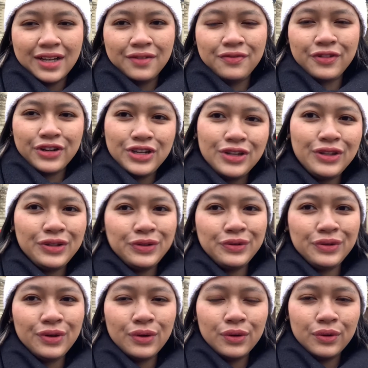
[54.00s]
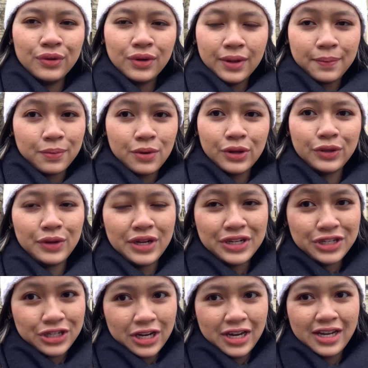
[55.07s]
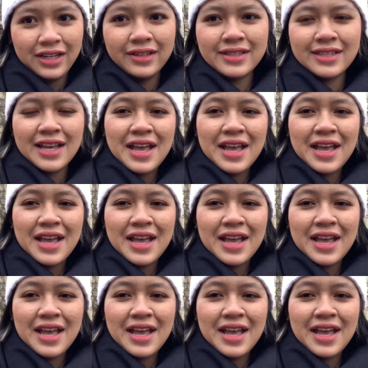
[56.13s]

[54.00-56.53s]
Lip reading: for you to go abroad to exchange,